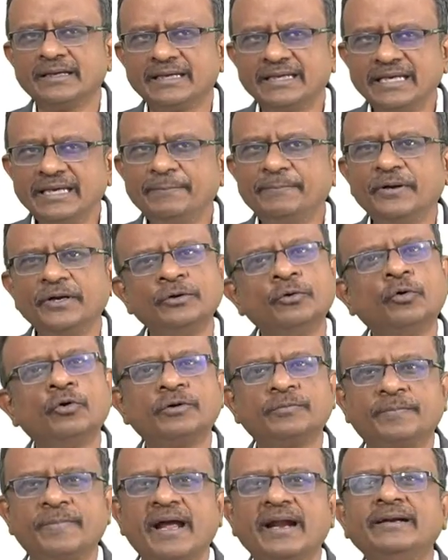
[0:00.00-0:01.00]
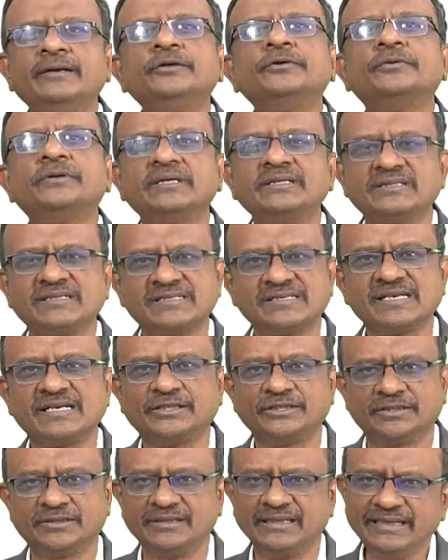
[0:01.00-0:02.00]
Keep a notepad during the
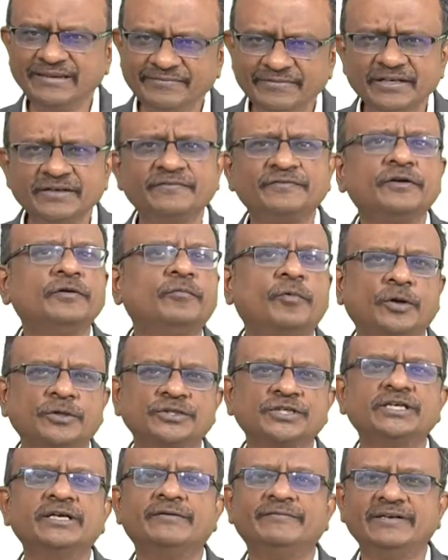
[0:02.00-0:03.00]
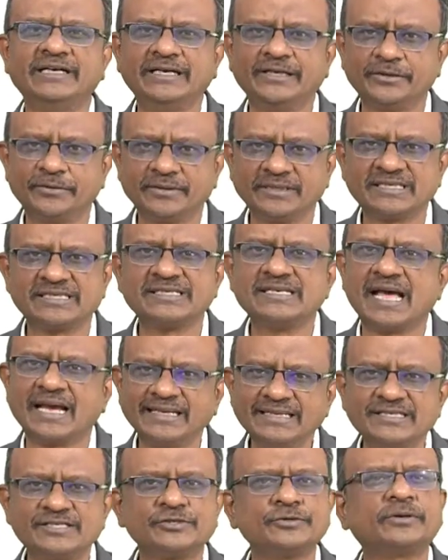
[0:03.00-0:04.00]
session. Even if you're watching a video, it's
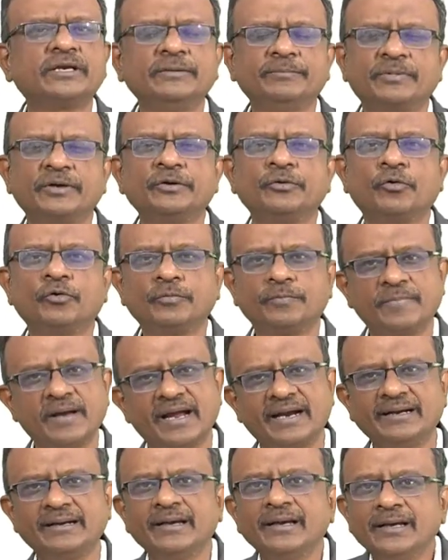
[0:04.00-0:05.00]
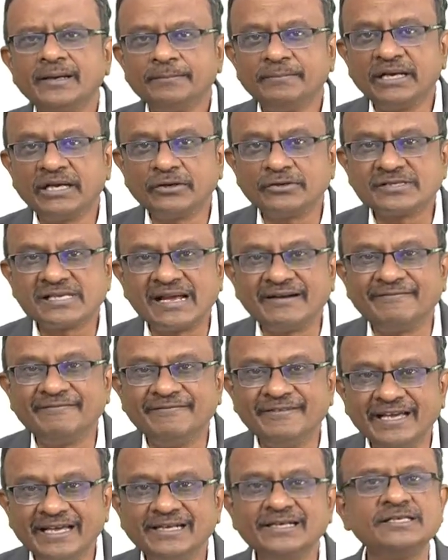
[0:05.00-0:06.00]
nice to keep a notepad, because at
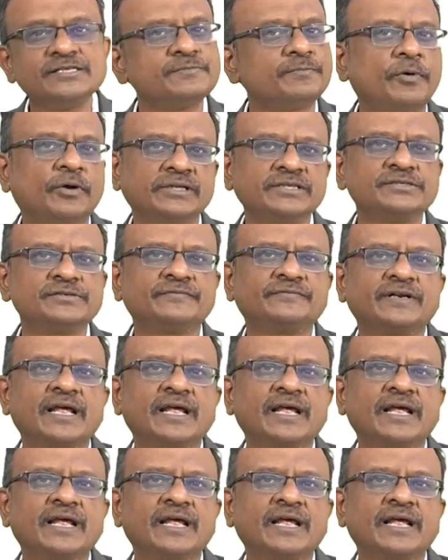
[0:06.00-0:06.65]
various points of